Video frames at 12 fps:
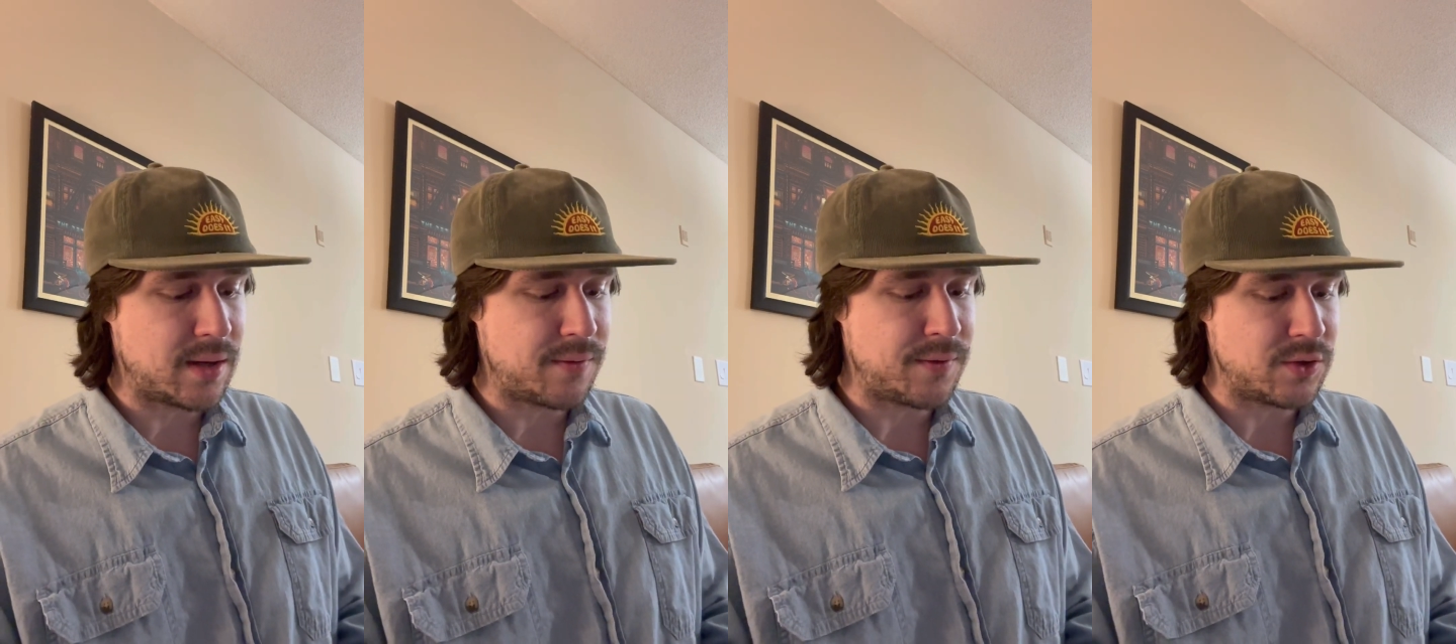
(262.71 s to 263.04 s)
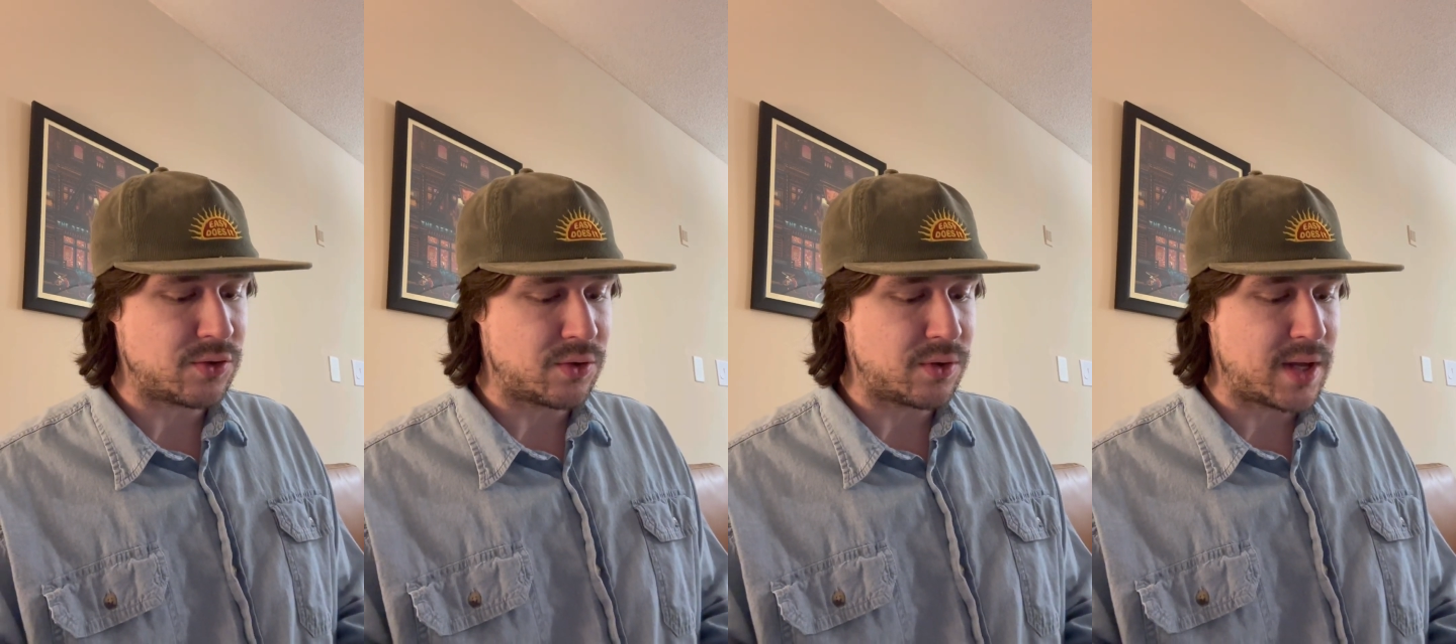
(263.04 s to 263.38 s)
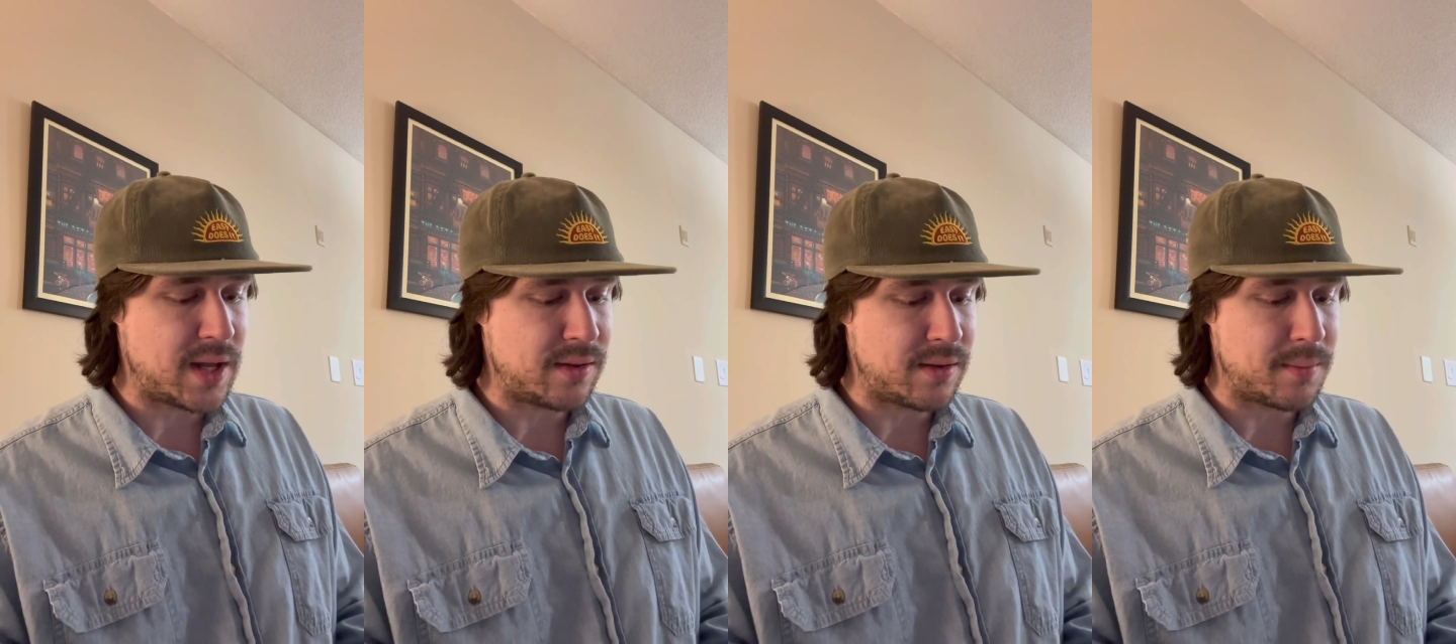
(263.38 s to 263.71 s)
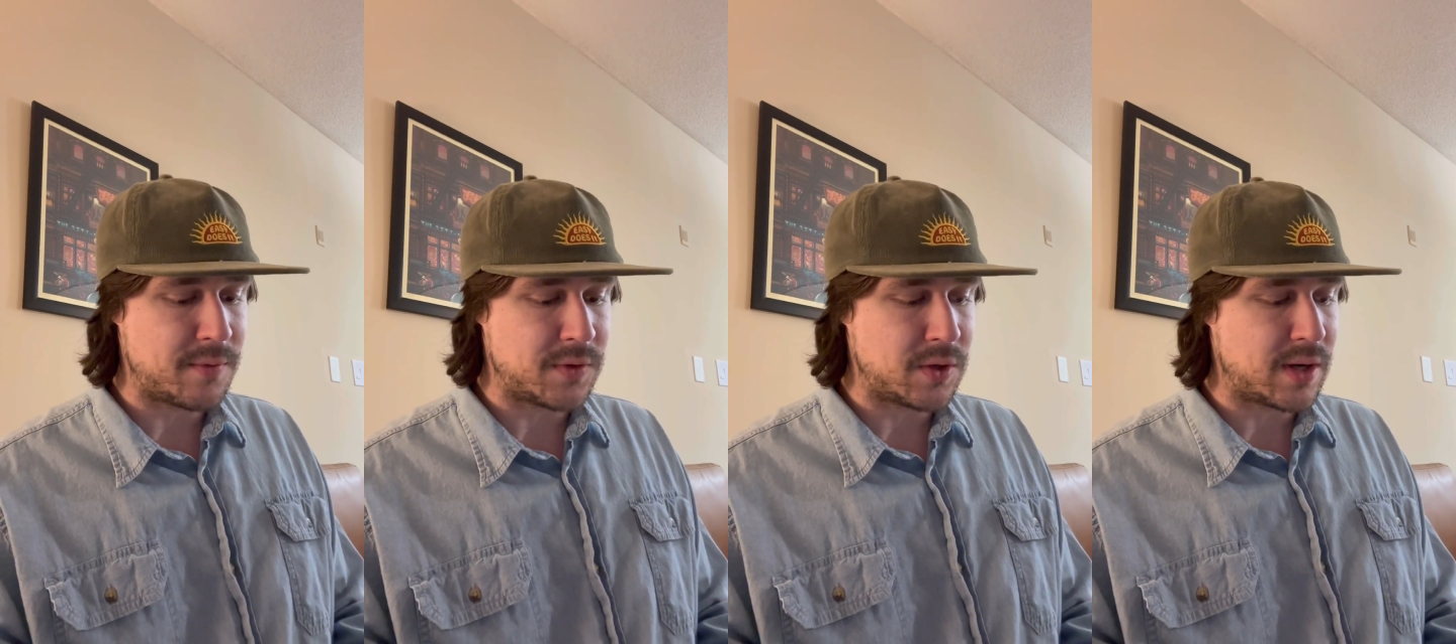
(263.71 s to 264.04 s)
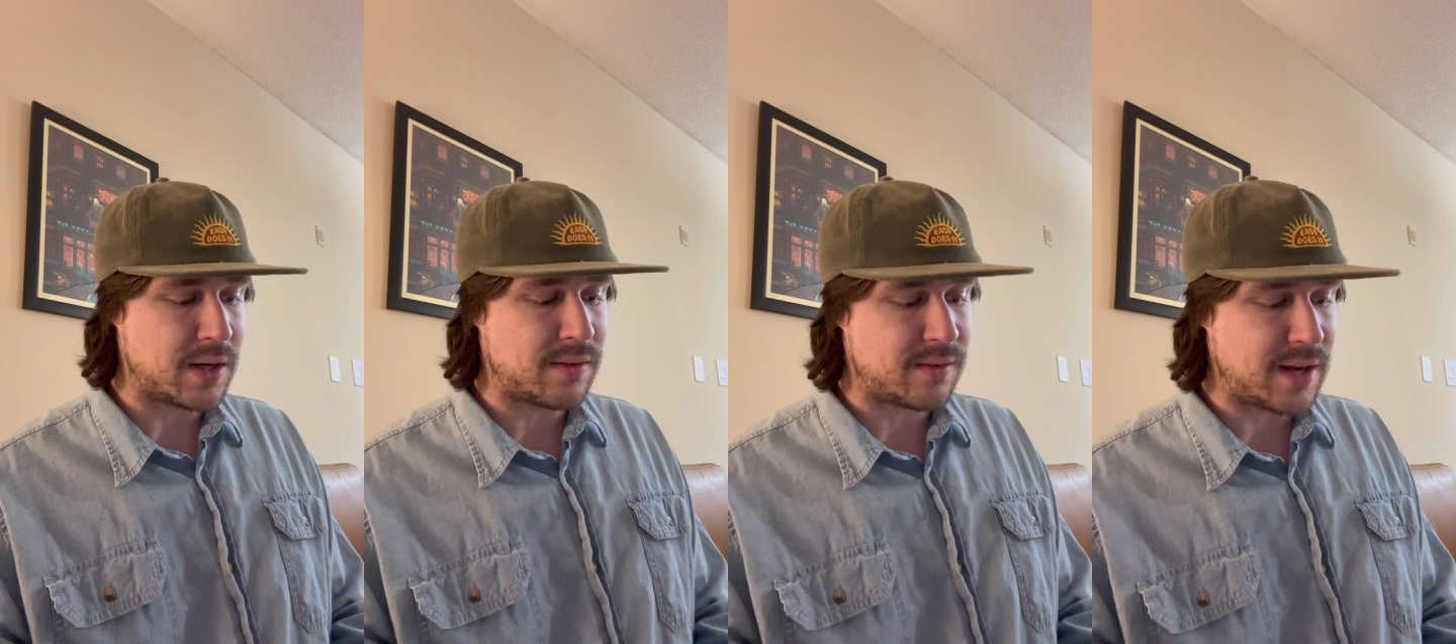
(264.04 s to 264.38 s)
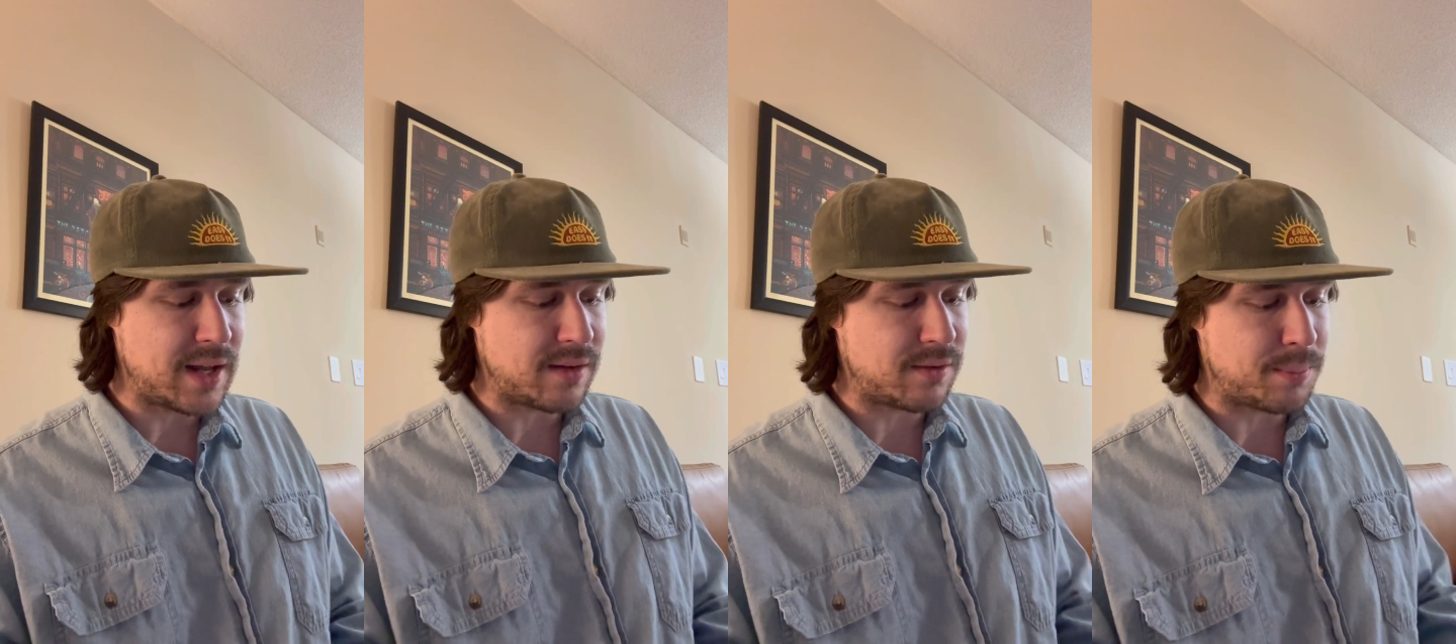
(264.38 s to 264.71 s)
official anthem of the United
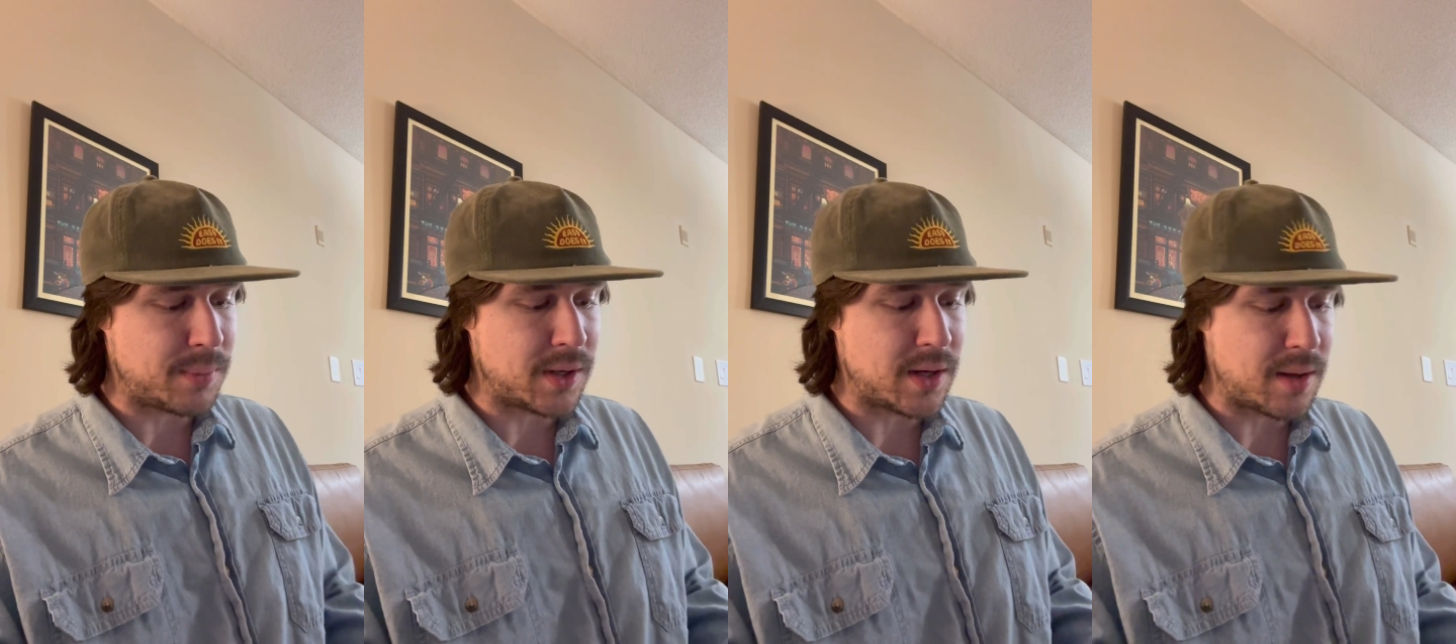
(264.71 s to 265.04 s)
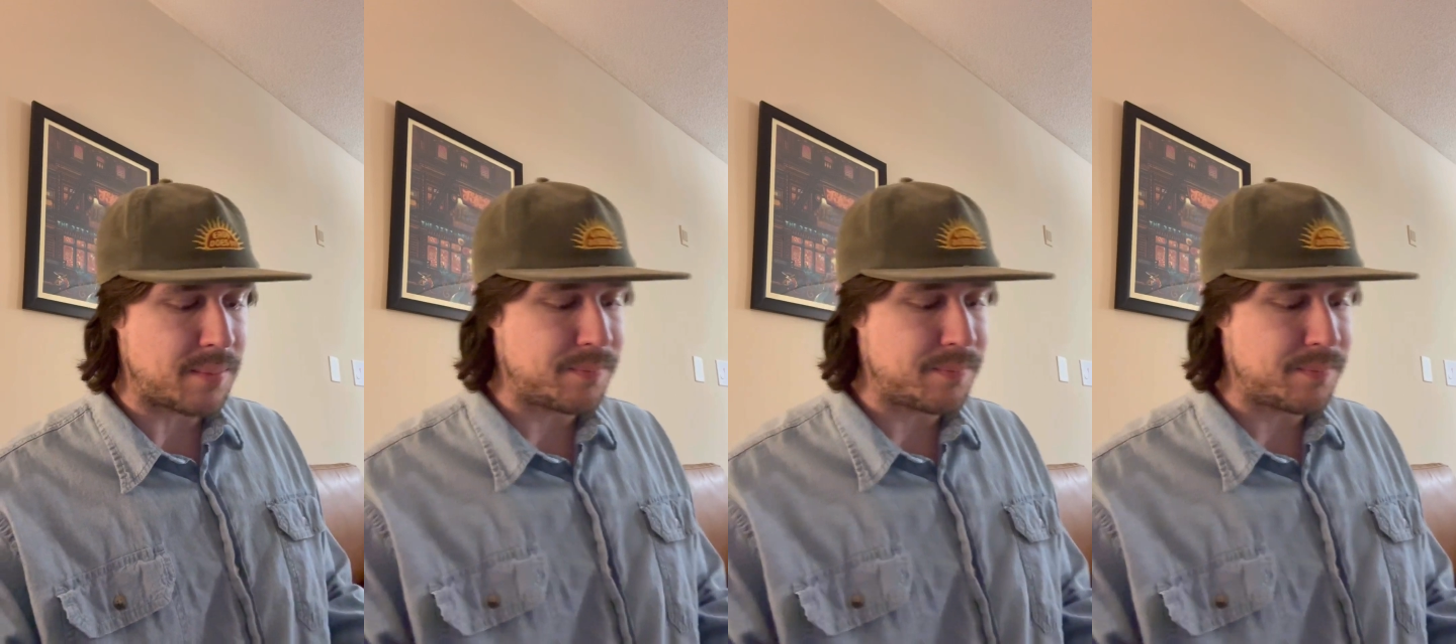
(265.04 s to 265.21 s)
States, but